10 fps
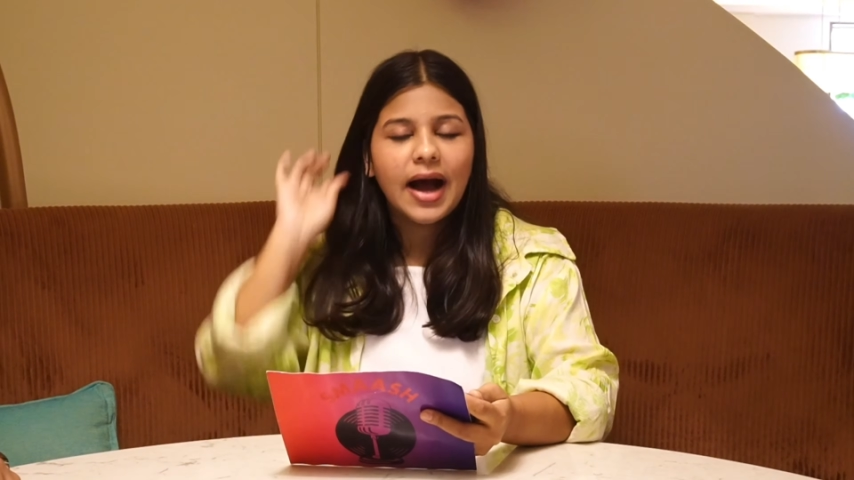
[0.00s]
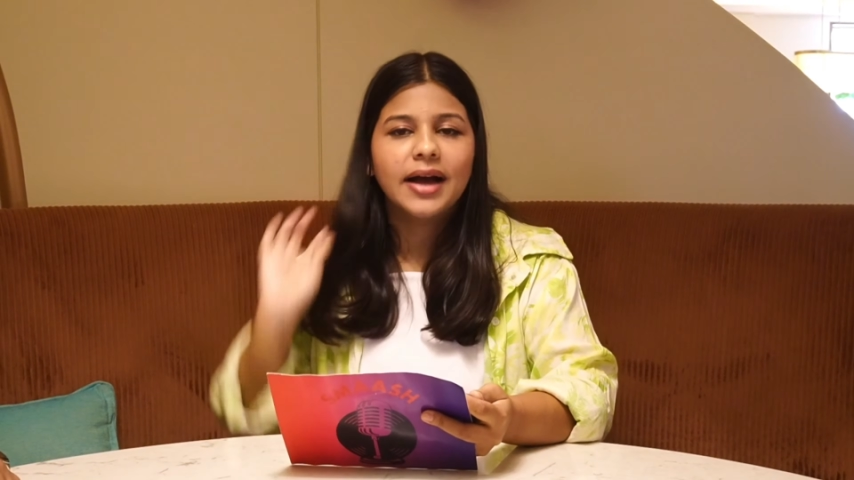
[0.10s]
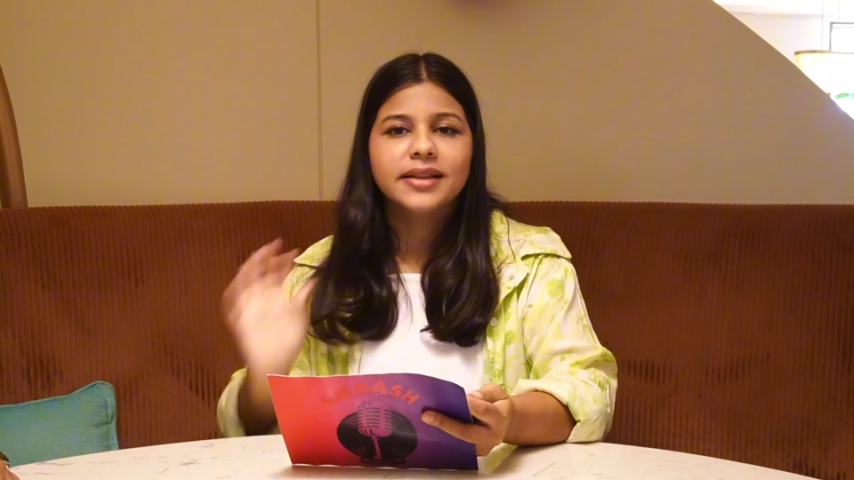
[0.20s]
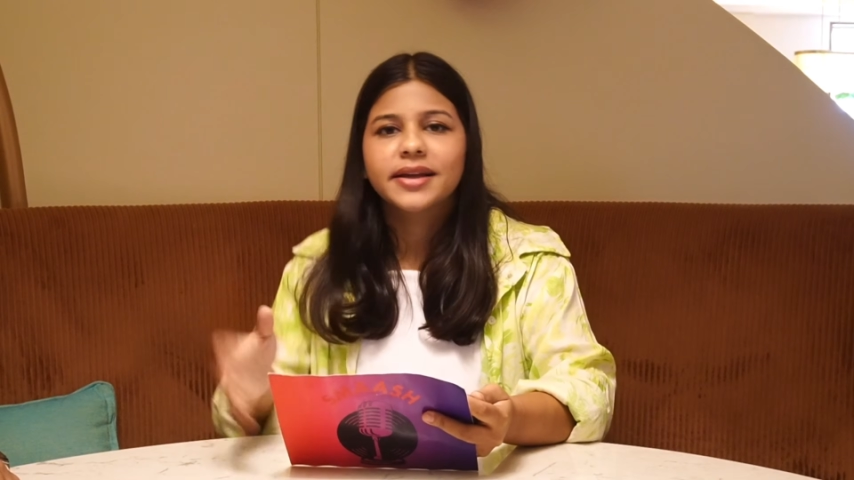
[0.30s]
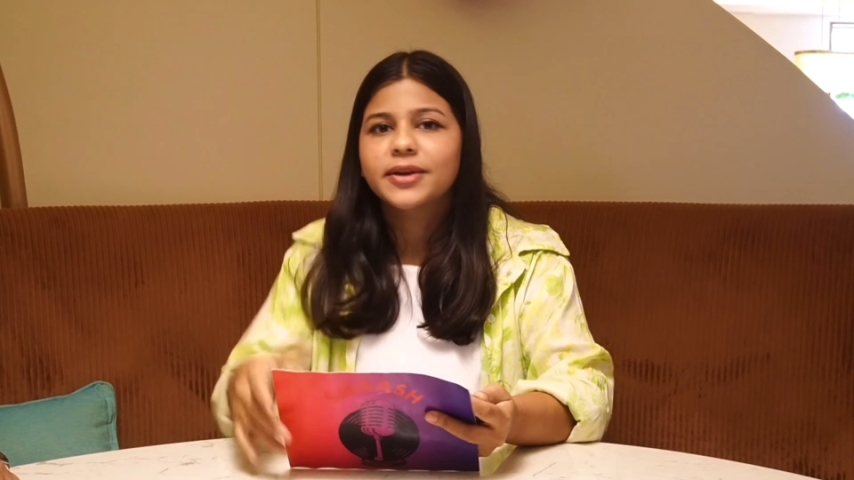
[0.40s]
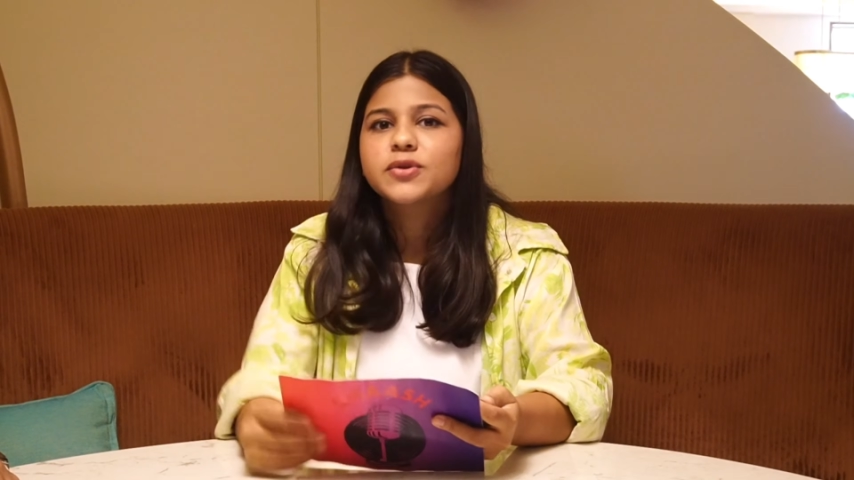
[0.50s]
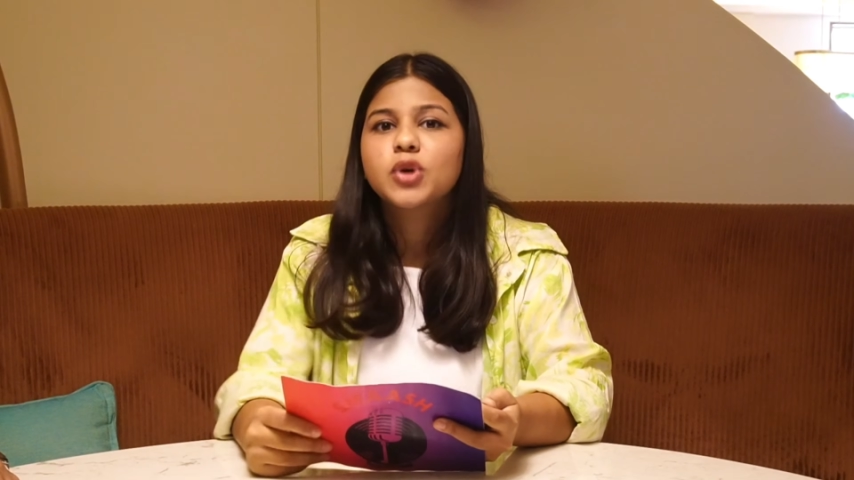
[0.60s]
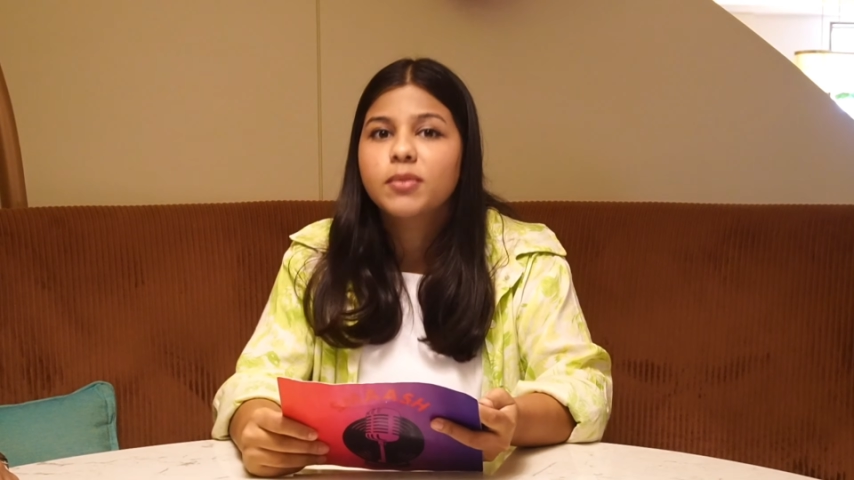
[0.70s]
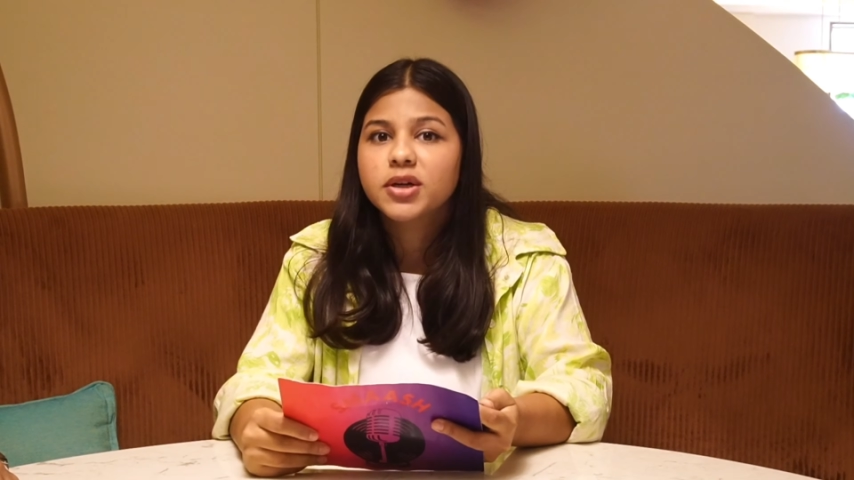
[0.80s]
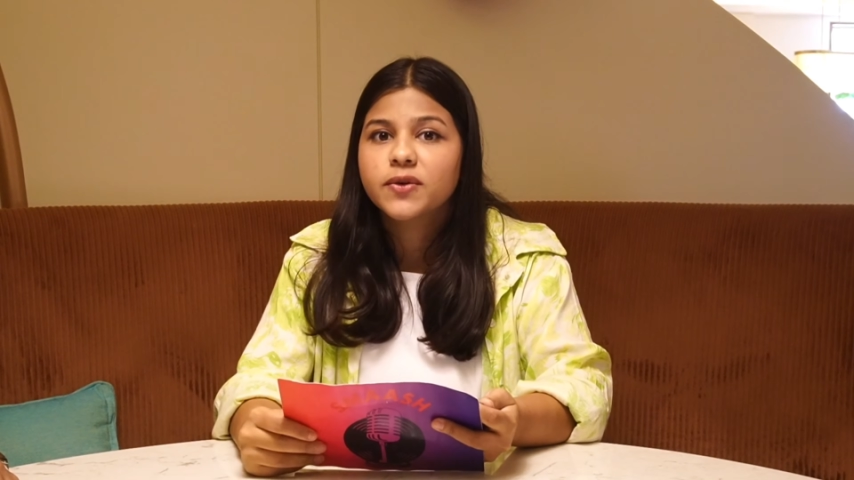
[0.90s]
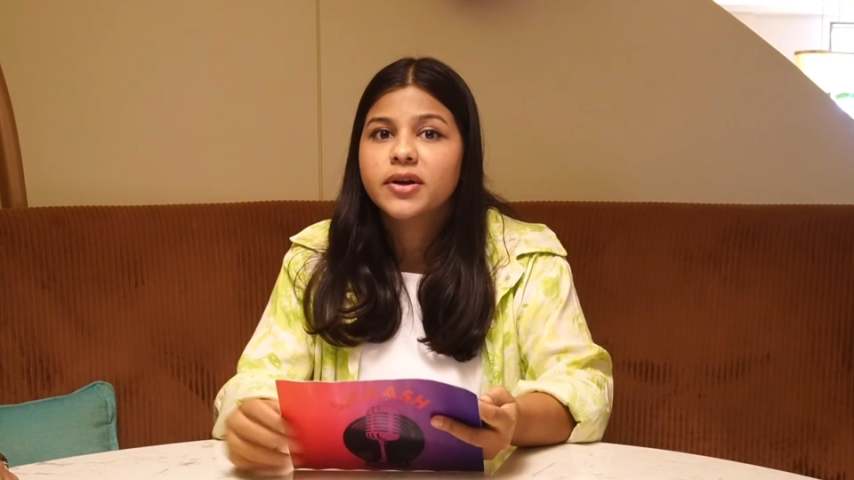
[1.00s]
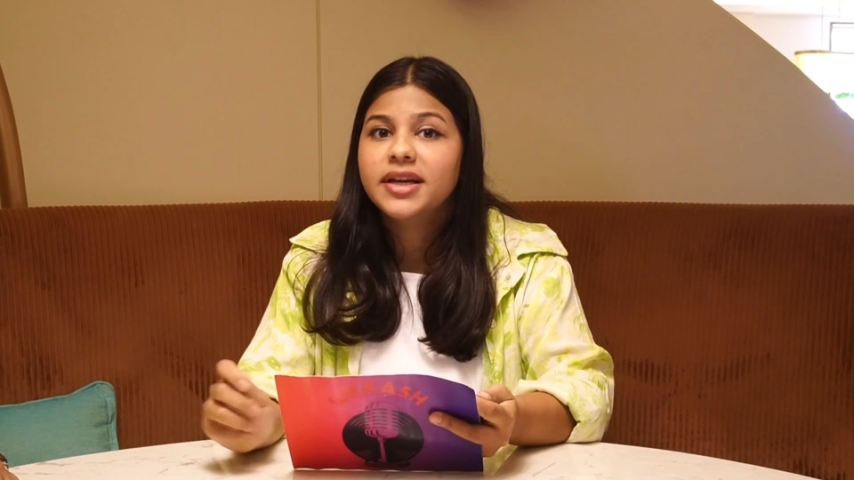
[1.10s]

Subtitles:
and thank you so much for